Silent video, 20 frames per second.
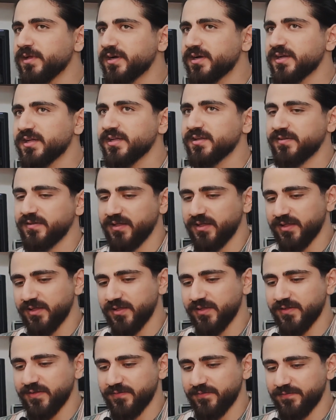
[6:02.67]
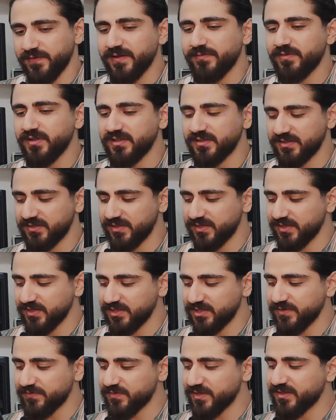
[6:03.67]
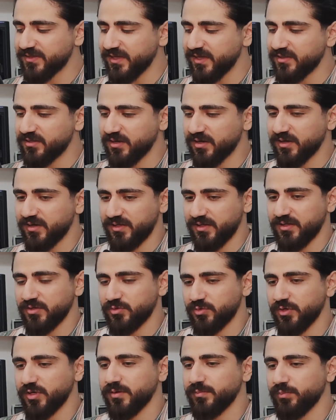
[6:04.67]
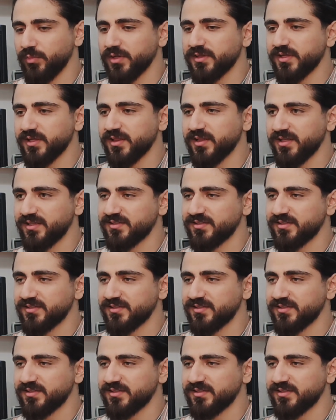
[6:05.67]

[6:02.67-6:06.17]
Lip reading: learning, when we give the data to a model,